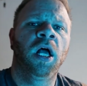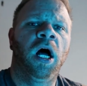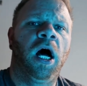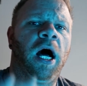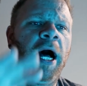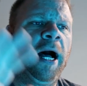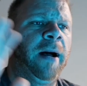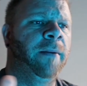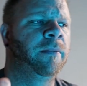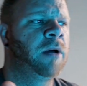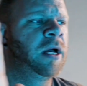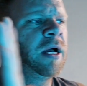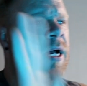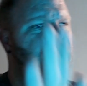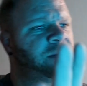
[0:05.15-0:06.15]
Um,
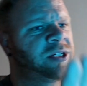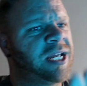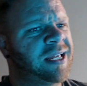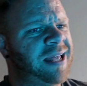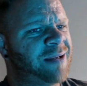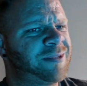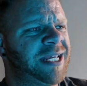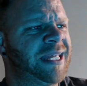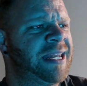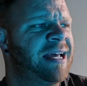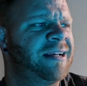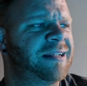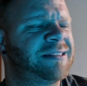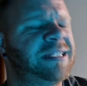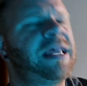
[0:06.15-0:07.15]
I'm, check, I'm checking
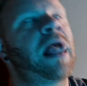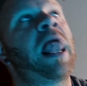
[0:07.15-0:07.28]
out,